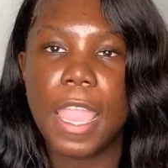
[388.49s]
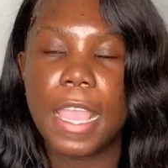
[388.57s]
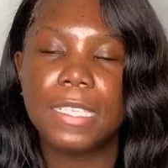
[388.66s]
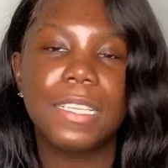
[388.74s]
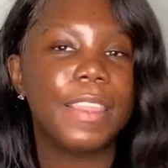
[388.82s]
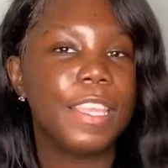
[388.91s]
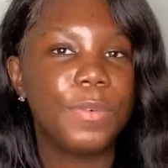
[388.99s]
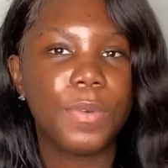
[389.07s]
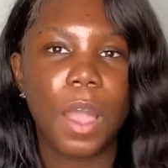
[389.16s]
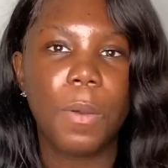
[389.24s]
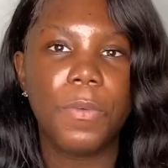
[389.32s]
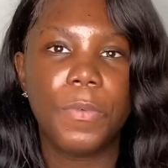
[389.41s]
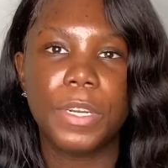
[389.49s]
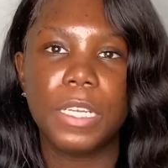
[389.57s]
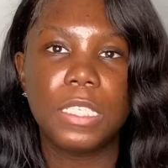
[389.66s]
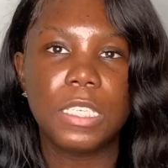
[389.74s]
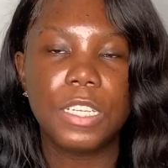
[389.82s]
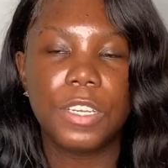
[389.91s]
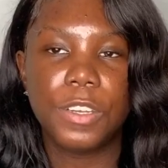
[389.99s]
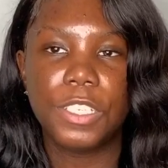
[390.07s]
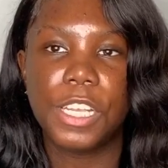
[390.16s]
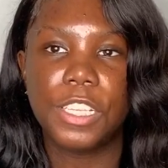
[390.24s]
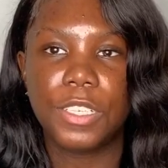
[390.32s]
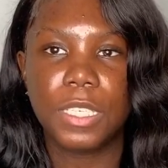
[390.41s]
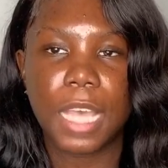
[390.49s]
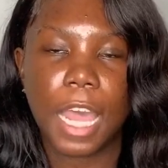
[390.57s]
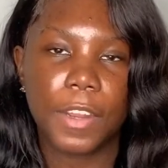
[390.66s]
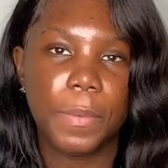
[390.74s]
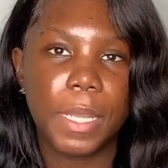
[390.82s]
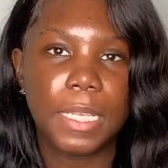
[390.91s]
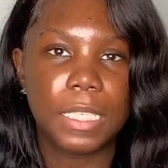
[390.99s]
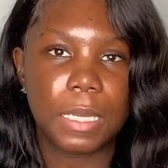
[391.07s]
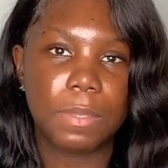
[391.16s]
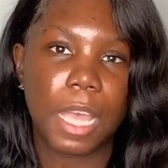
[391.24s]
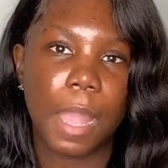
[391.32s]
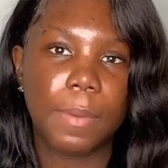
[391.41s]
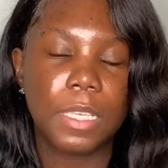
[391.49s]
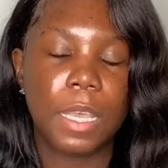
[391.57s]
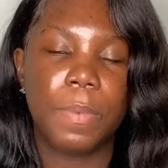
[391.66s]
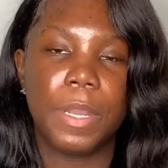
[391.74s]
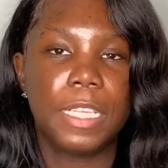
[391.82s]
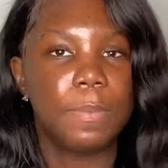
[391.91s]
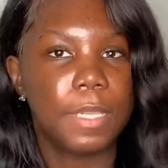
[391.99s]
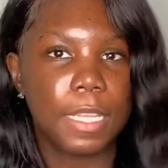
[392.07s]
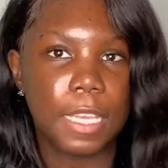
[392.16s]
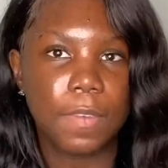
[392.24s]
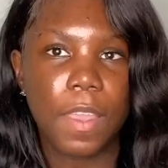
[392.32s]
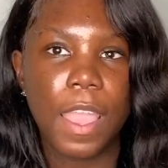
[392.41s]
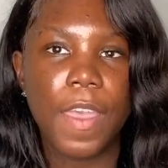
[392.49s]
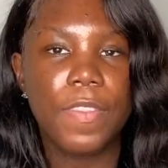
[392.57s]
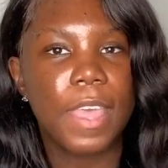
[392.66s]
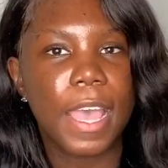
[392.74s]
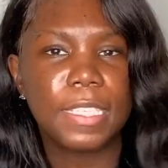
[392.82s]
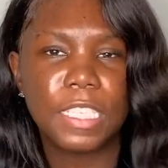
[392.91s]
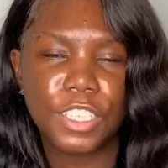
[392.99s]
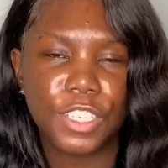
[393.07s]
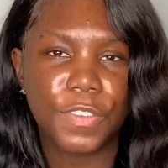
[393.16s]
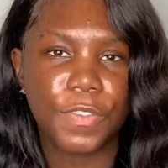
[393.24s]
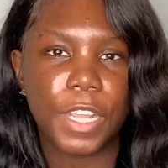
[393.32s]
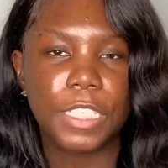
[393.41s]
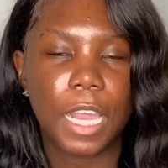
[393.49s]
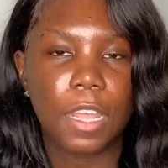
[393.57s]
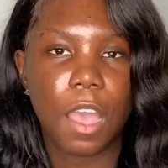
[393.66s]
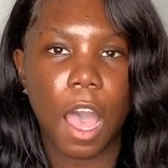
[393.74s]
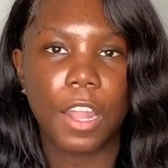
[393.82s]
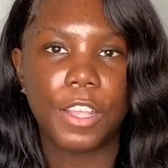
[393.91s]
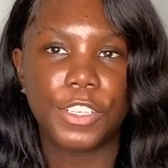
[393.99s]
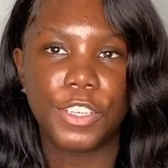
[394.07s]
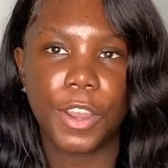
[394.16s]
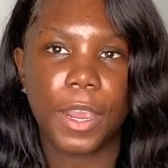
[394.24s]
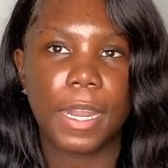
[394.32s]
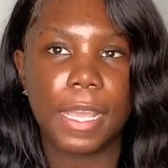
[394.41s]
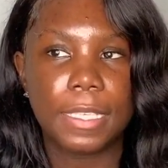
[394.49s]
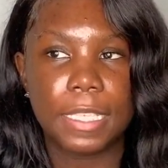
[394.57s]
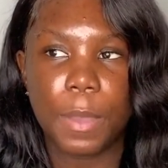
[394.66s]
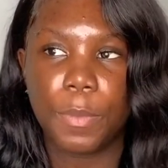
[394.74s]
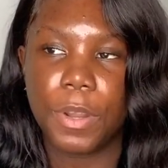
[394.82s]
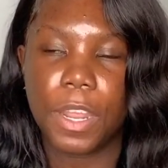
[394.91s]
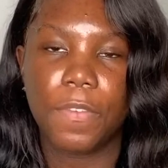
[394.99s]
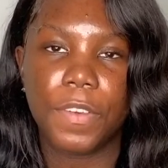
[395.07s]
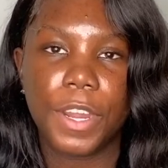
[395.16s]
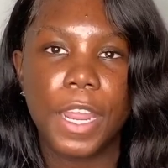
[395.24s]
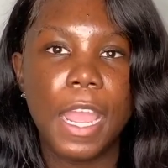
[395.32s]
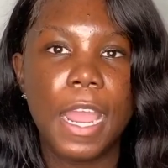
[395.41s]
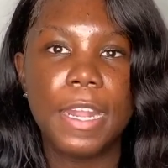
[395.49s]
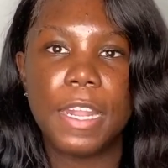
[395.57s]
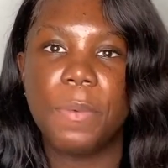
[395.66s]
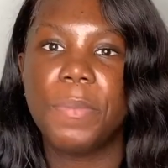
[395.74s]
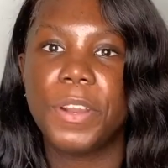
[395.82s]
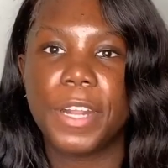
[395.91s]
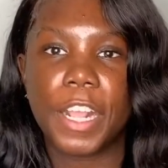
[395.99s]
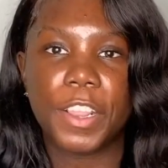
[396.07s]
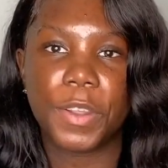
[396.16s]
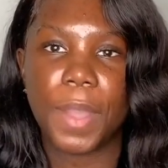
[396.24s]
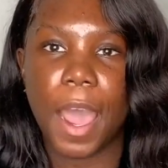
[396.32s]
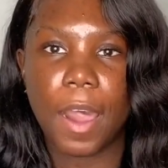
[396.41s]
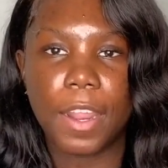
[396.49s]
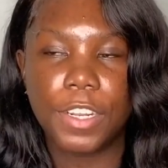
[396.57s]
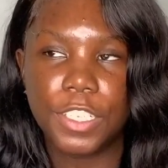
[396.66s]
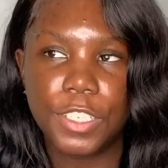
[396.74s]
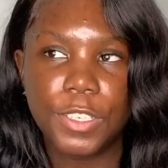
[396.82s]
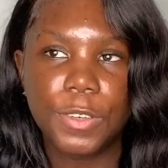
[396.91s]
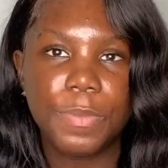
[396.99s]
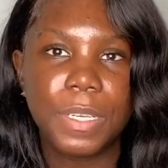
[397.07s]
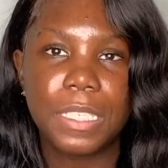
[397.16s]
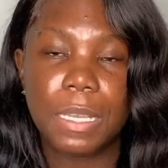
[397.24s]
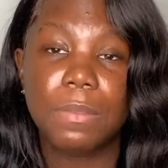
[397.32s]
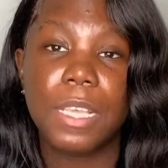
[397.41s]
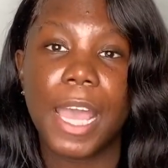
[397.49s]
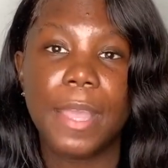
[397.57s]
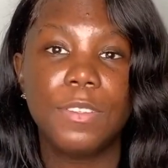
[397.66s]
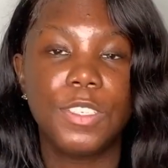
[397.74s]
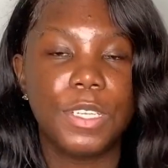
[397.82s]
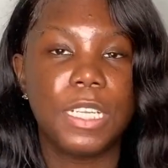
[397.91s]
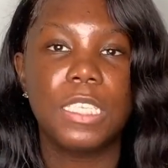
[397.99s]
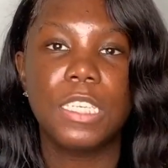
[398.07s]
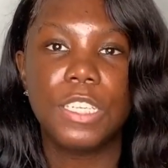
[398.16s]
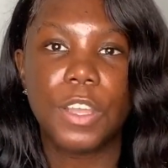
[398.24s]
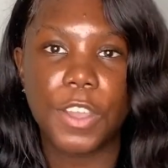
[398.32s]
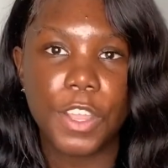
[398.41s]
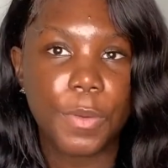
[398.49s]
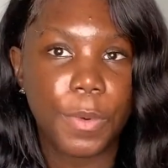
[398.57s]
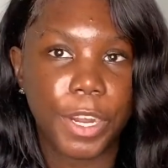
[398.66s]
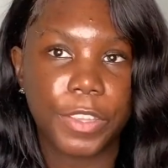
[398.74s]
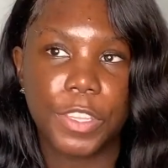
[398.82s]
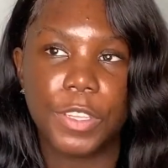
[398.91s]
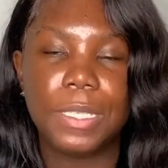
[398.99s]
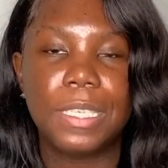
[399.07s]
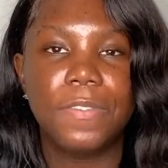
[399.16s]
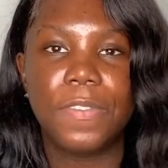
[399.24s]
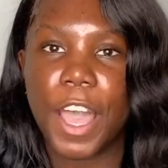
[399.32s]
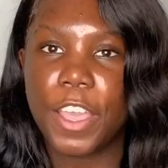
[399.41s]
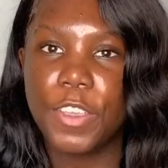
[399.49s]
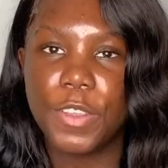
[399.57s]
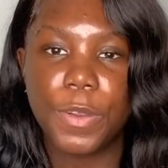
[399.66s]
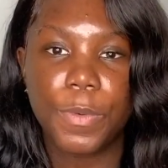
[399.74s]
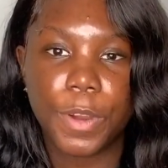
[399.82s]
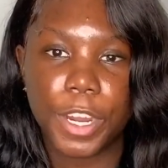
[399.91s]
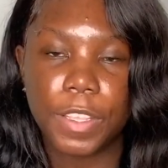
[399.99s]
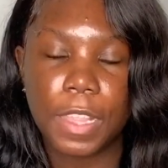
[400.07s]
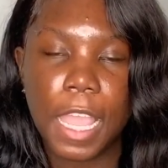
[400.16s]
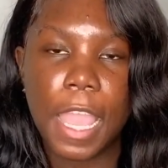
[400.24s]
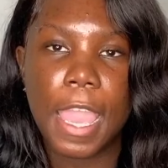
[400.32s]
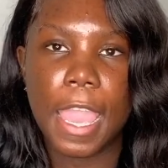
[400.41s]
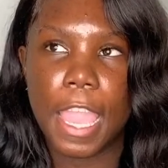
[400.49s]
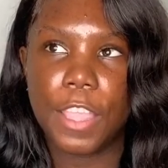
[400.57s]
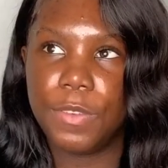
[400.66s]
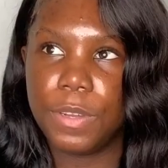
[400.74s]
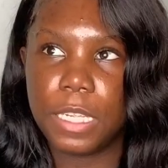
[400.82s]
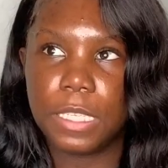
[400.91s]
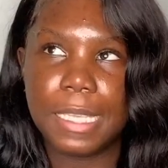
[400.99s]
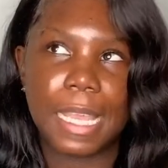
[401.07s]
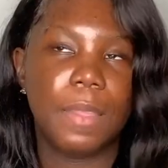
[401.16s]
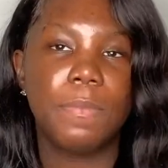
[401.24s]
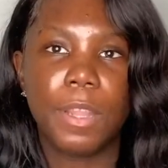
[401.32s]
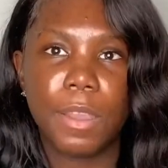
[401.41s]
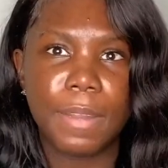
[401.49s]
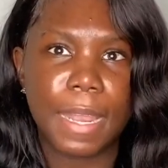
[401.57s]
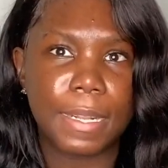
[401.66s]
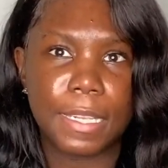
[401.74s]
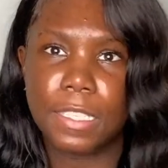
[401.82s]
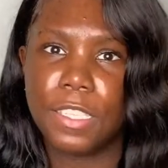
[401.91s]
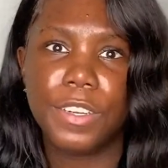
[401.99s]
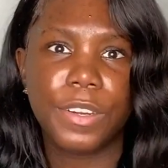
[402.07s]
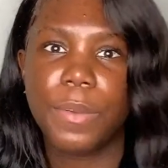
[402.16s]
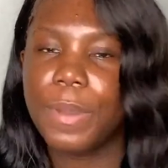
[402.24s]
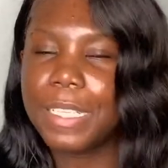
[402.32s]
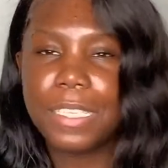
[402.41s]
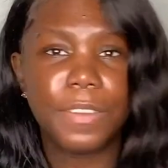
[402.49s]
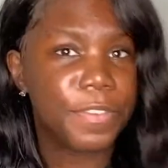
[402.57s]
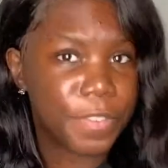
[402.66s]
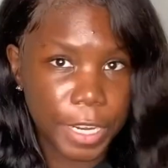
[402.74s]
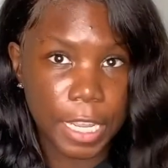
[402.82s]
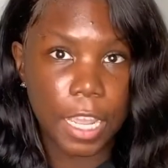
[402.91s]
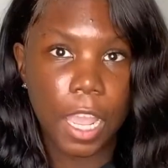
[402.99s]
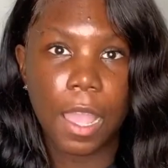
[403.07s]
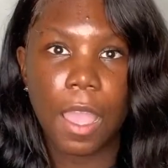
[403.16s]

It's nothing wrong with wanting to negotiate your salary because sometimes companies believe that since you're fresh out of college, you're gonna accept whatever number they throw out at you. But sometimes you need to know your worth, you need to value your worth, and you need to let them know that this degree wasn't free.